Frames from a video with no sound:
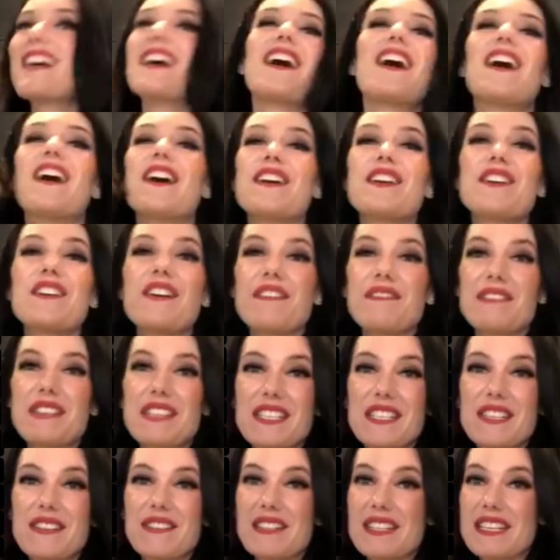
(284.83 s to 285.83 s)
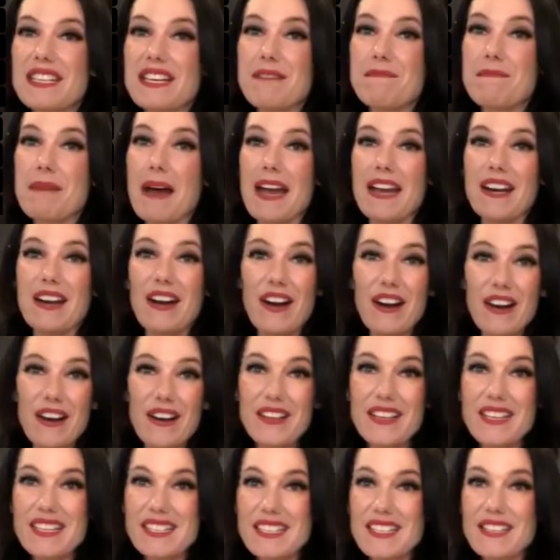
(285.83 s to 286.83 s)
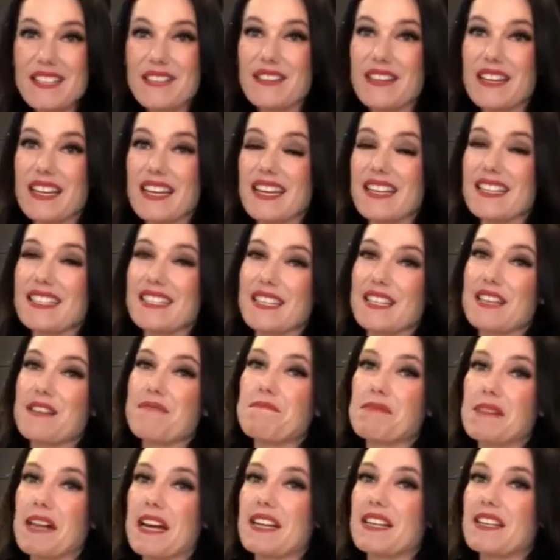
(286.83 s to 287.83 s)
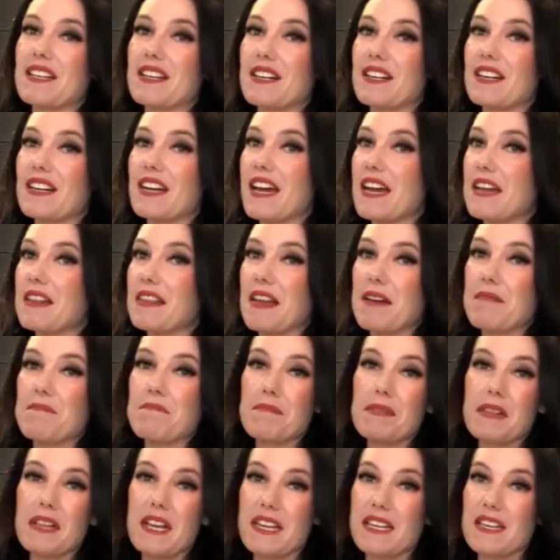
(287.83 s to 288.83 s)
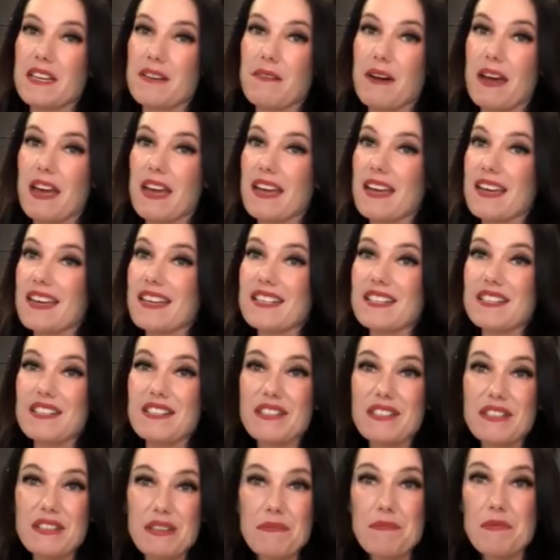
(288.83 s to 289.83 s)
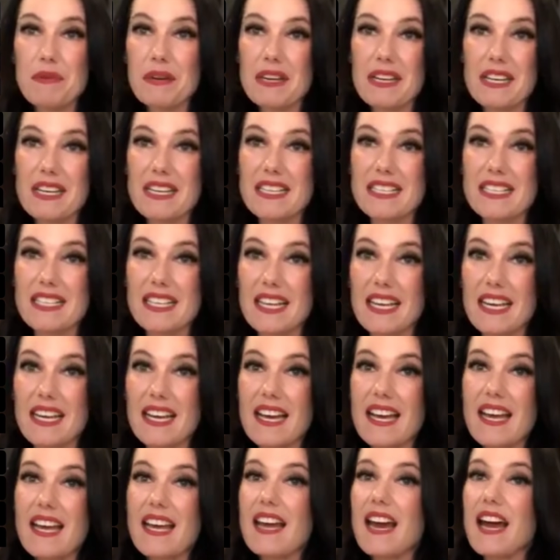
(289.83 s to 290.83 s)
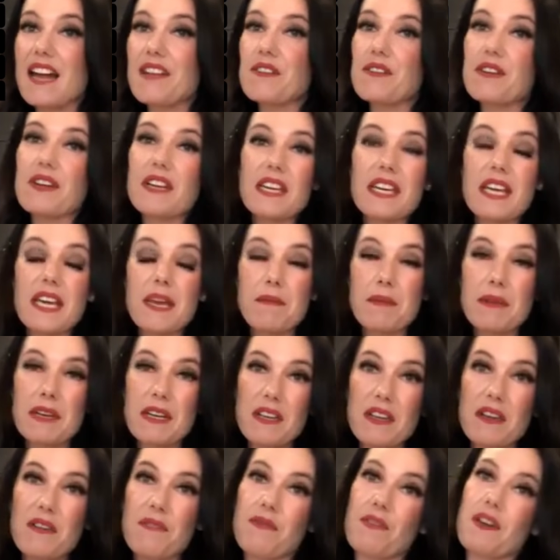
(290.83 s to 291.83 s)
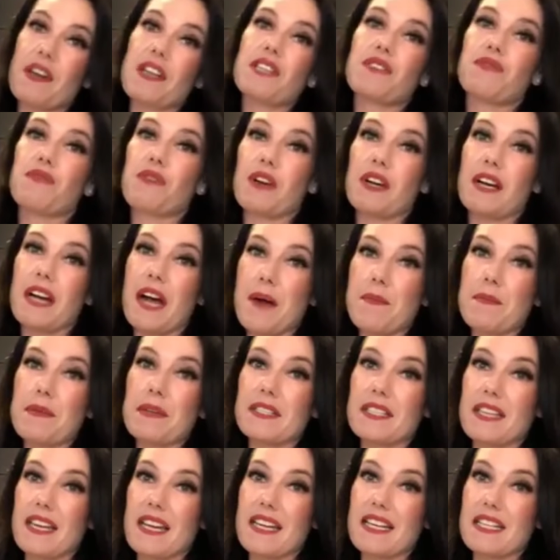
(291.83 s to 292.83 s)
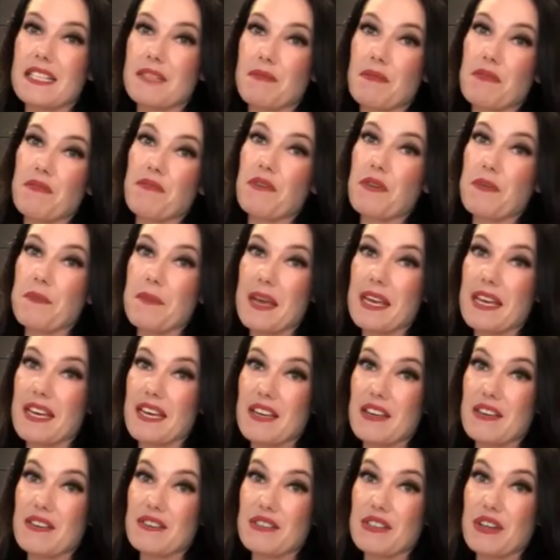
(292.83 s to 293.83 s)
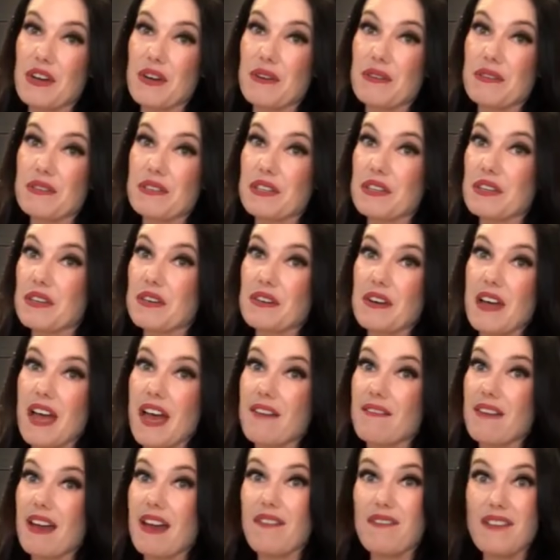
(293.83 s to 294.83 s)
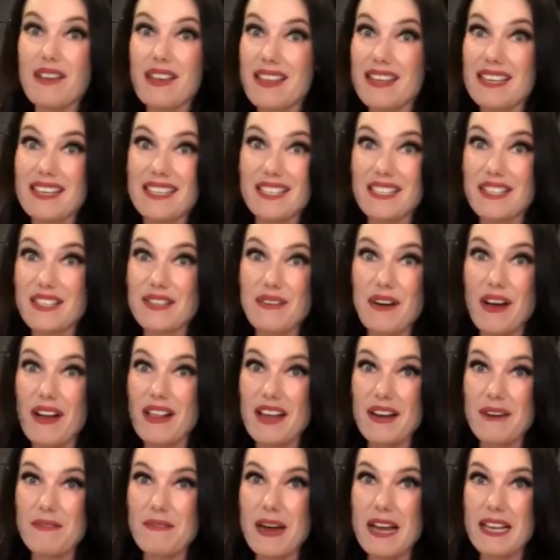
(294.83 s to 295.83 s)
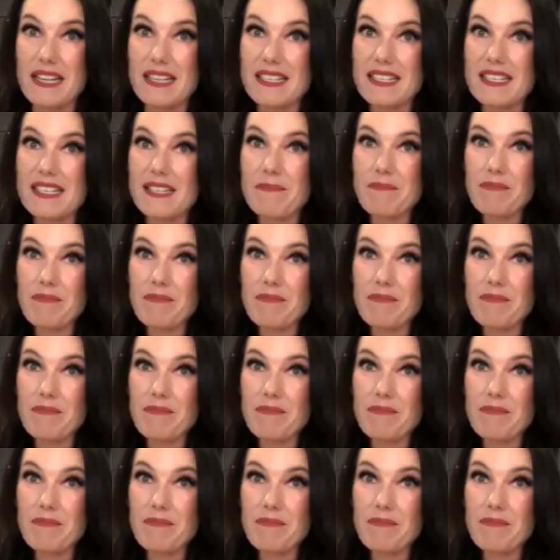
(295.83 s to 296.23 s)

All you have to do is combine all these ingredients in a blender and then blend away. It's super easy, and you can keep it in your fridge for a couple days before making your dough, so you don't have everything to do all at once.